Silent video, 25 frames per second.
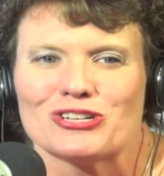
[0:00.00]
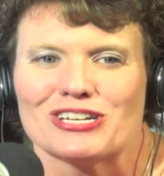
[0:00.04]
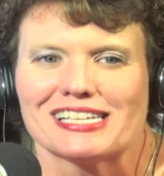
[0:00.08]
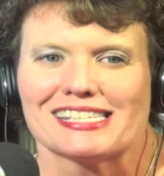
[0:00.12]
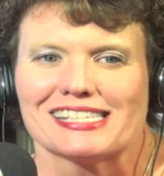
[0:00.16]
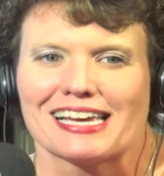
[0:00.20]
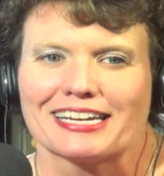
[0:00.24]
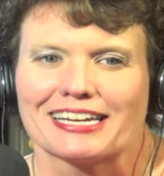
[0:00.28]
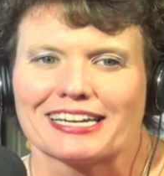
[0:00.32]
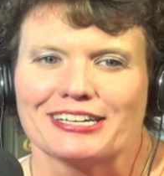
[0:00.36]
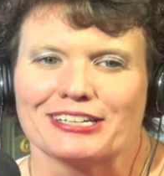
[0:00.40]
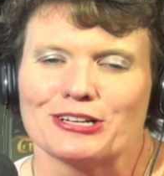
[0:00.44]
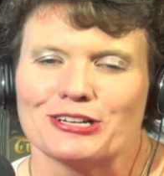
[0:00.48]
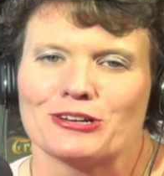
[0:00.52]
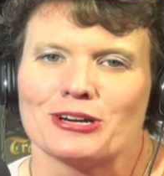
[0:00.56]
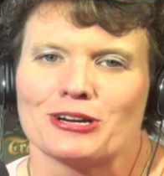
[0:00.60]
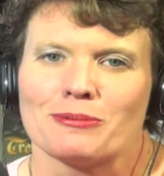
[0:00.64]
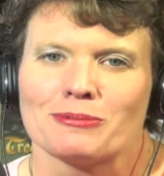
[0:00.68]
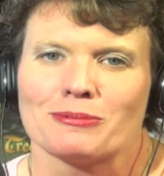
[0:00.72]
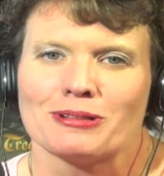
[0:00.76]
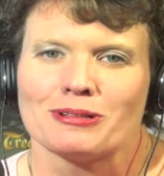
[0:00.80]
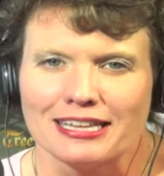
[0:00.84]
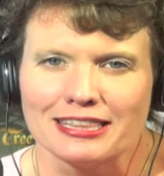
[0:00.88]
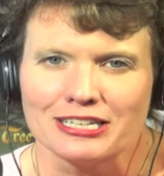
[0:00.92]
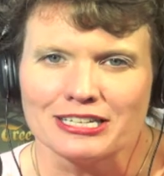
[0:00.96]
Judy Sekulow, and
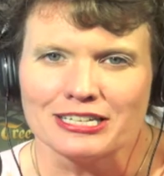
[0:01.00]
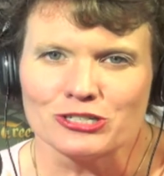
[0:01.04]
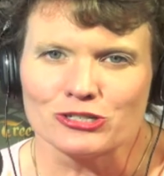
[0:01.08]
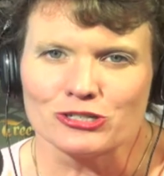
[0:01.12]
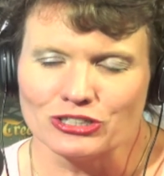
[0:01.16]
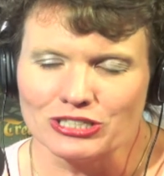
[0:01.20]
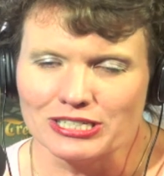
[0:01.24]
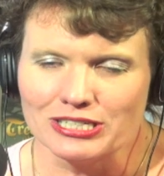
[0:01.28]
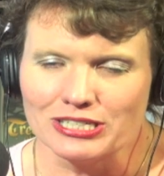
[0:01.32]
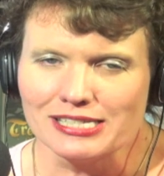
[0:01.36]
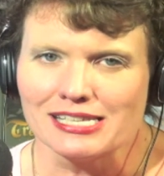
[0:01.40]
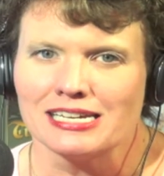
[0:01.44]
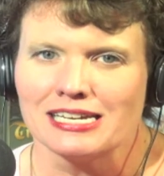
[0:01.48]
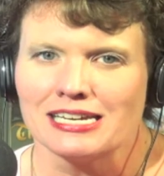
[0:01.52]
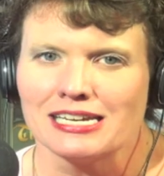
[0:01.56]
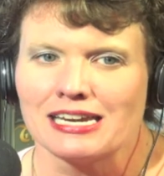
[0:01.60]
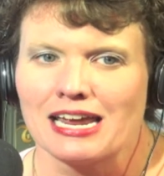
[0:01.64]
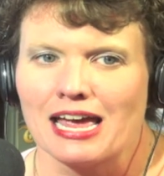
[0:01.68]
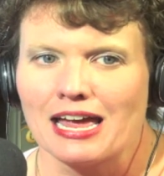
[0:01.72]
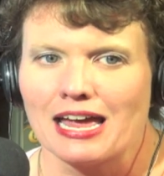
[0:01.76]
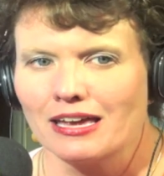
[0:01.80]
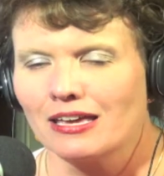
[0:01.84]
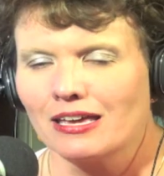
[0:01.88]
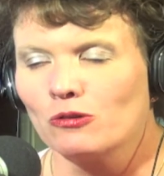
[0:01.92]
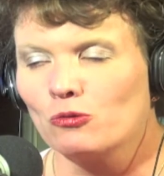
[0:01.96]
I'm glad that you're listening
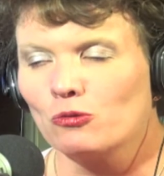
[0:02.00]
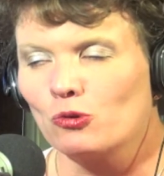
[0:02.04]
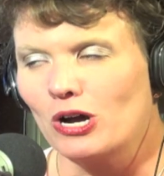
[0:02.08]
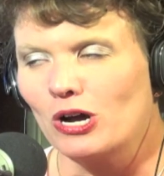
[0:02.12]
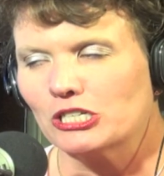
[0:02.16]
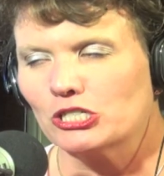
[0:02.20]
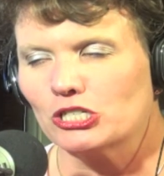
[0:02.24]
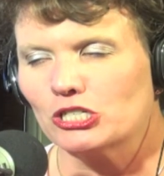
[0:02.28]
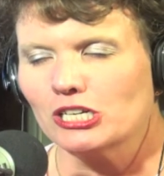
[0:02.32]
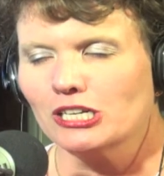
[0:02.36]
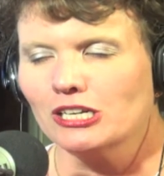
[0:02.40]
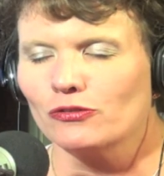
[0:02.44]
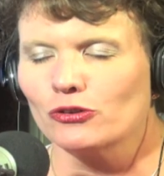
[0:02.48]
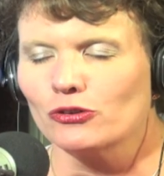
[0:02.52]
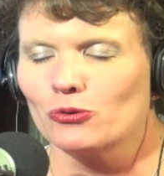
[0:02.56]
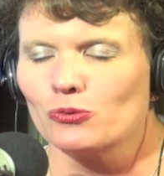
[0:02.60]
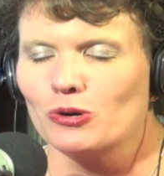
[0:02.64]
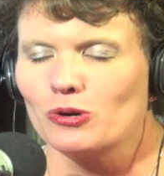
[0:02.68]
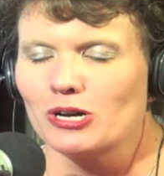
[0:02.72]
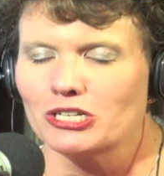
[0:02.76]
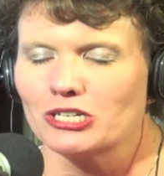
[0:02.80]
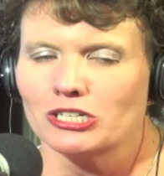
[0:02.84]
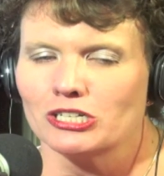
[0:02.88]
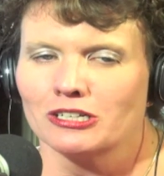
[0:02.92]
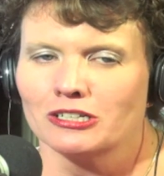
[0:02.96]
and watching. If you're
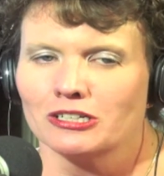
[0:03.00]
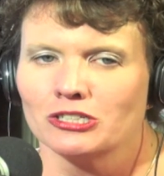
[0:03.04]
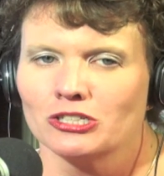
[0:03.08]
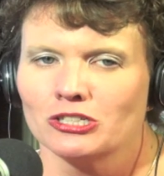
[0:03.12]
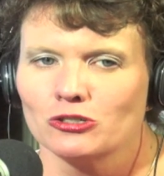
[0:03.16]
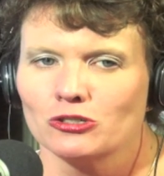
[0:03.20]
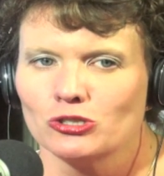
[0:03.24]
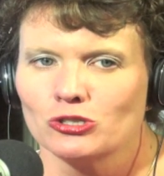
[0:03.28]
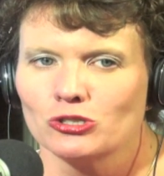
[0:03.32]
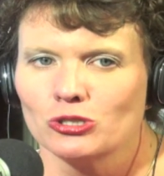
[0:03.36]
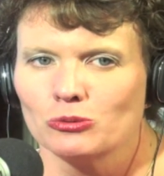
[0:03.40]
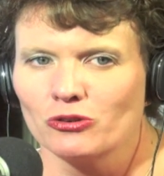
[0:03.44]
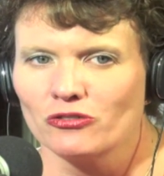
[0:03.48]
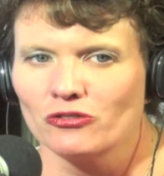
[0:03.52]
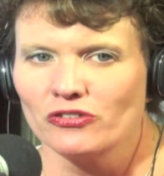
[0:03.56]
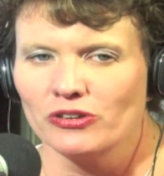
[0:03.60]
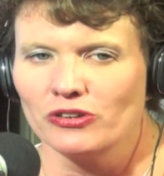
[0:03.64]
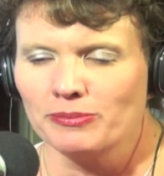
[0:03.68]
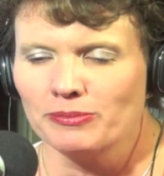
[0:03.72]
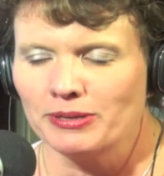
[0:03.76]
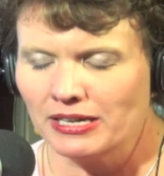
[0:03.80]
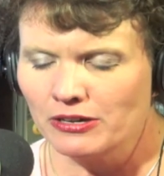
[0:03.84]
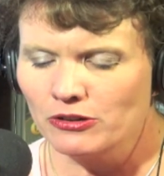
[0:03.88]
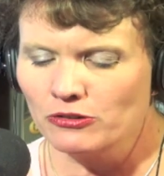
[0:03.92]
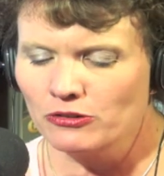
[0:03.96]
watching on YouTube or
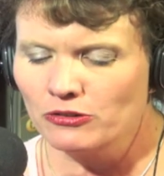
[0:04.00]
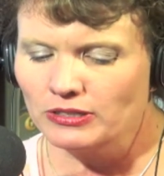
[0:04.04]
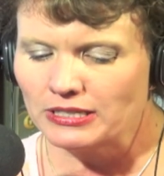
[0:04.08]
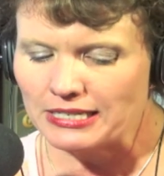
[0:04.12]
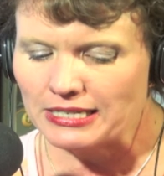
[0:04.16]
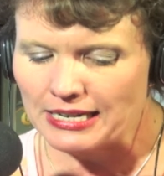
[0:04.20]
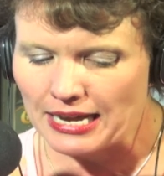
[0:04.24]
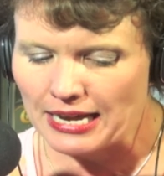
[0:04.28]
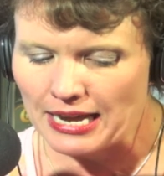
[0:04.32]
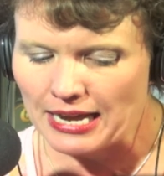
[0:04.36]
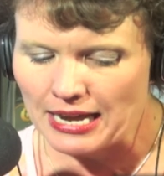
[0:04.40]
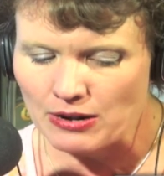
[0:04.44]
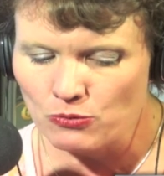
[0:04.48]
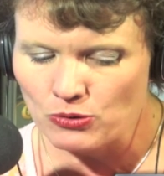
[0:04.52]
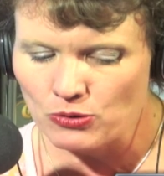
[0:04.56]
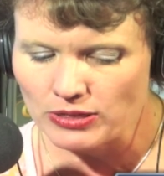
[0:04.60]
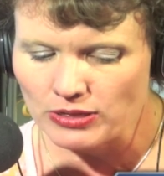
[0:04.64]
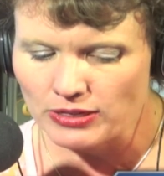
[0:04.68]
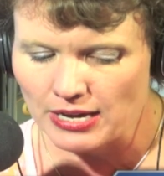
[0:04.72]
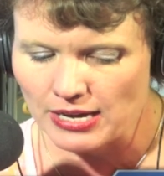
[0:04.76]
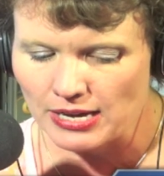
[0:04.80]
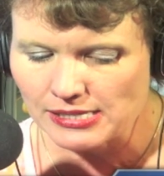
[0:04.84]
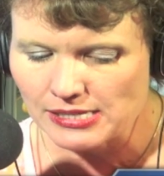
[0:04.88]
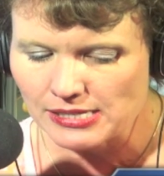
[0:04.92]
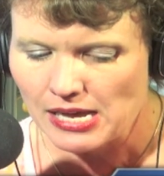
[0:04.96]
Vimeo today
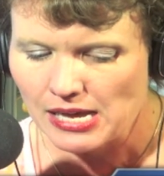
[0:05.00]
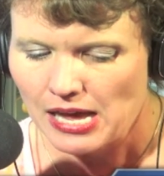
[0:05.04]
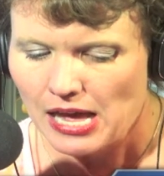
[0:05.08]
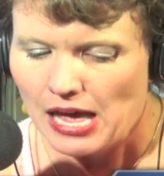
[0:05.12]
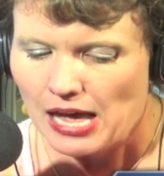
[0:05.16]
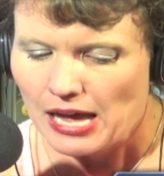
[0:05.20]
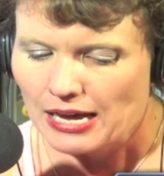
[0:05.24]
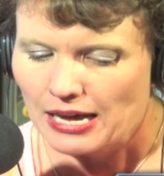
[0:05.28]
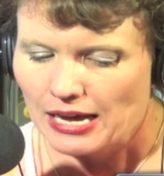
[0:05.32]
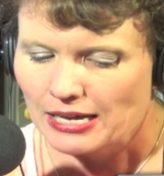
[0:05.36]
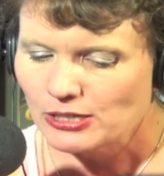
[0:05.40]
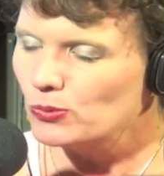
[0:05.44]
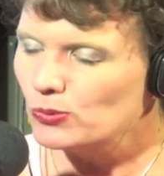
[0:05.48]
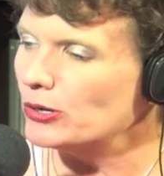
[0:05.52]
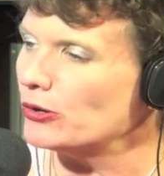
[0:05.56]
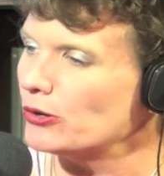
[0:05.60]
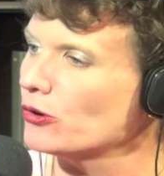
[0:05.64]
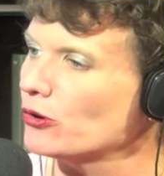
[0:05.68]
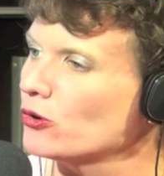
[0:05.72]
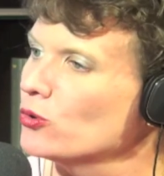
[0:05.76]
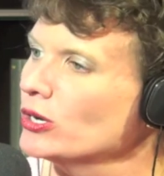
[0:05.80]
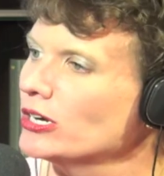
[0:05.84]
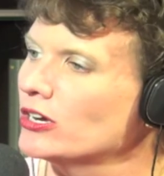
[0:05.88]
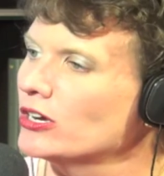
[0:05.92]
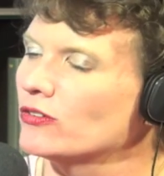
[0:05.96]
with us, as we are
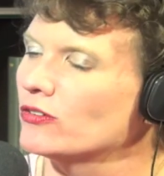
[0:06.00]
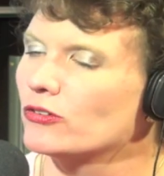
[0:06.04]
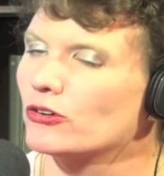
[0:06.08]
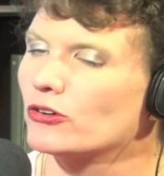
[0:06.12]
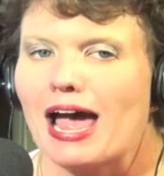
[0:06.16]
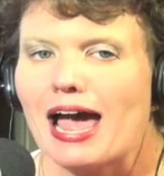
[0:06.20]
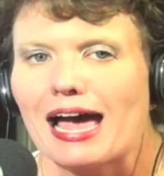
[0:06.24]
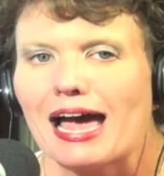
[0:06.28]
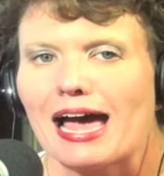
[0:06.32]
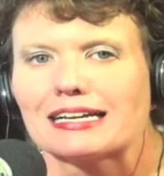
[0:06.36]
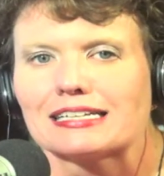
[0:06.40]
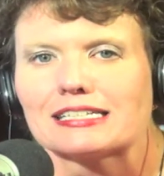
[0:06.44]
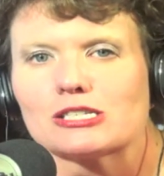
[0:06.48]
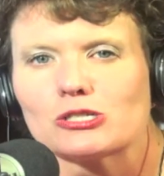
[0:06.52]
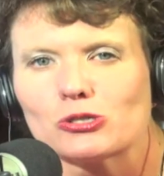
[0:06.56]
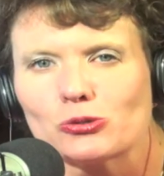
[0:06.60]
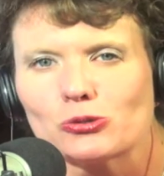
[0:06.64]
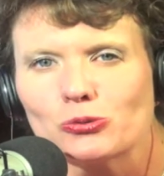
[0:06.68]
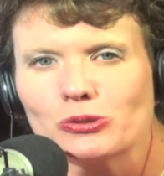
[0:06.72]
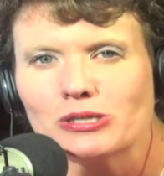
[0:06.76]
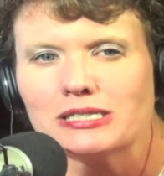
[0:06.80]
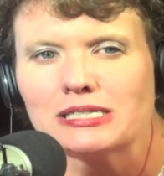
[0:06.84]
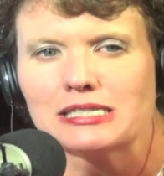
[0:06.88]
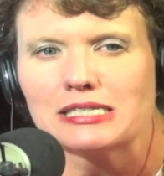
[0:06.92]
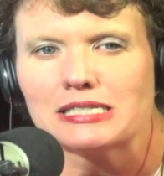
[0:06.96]
going over Acts
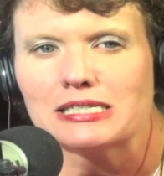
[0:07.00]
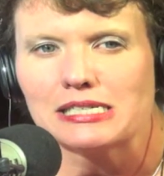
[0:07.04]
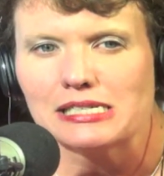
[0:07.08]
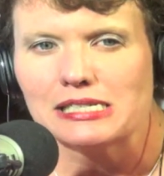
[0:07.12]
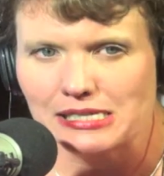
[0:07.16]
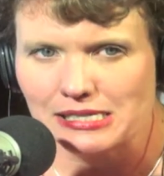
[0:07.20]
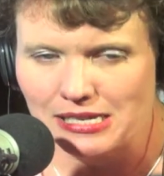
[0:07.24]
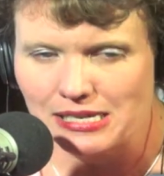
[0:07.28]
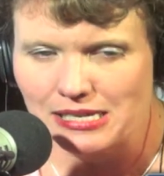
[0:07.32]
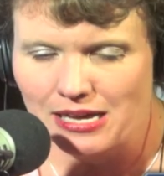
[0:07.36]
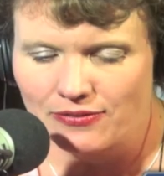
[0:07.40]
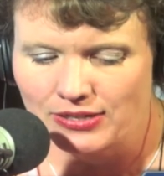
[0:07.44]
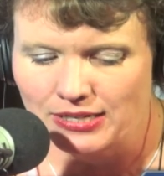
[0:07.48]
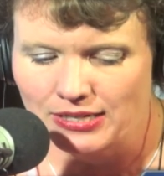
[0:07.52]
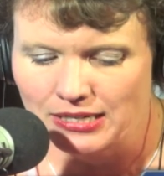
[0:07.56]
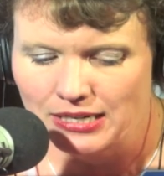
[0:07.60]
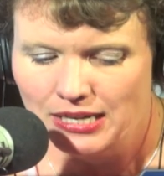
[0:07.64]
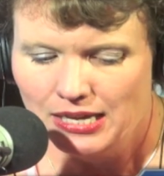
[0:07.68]
27.